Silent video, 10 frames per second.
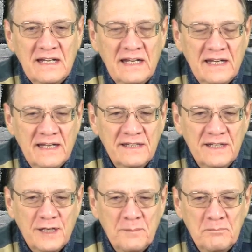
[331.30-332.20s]

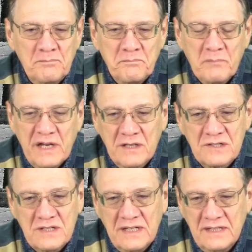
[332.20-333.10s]
And Mike
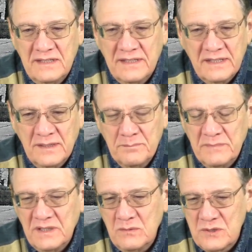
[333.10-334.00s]
said
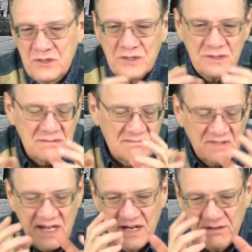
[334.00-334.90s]
he was just
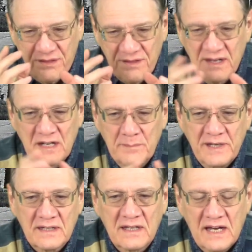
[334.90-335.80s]
kind of thinking
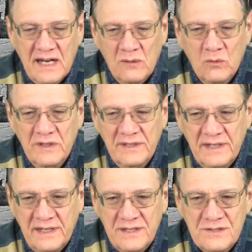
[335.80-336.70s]
about God one
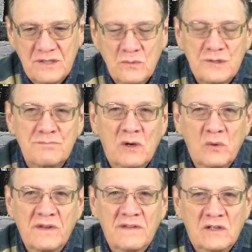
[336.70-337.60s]
day as he was
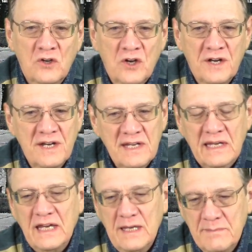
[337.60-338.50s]
mowing the lawn, and he
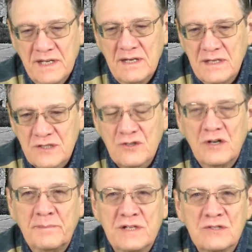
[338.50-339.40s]
came in and he
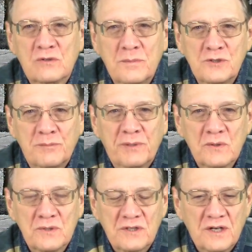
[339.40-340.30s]
saw my scripture
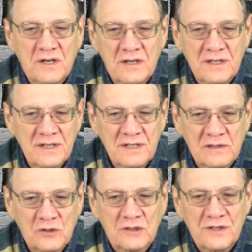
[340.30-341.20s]
postcard and he
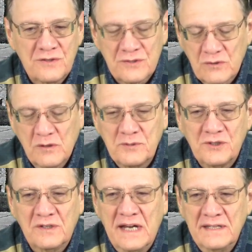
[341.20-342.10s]
looked at the
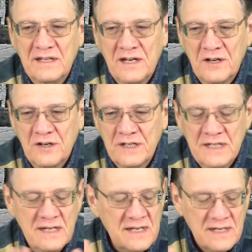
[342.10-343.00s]
scripture on there, and